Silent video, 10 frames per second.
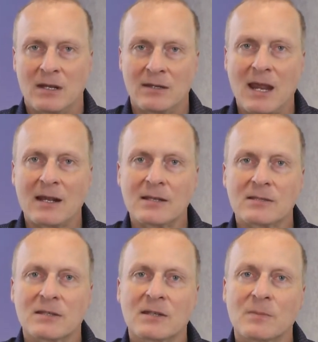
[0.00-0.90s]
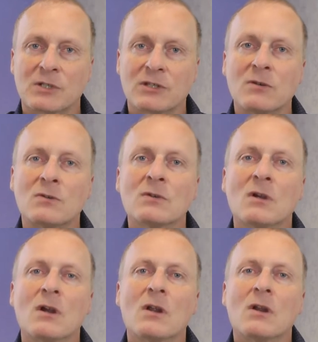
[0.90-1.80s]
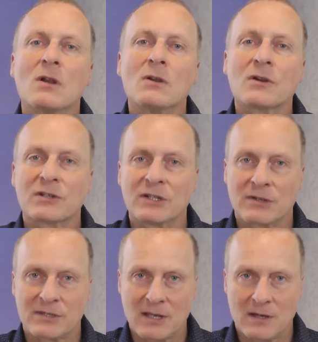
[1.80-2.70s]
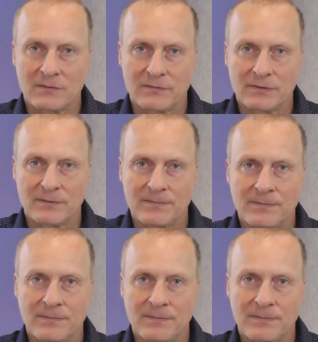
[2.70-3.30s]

Next, number 2, look to yourself.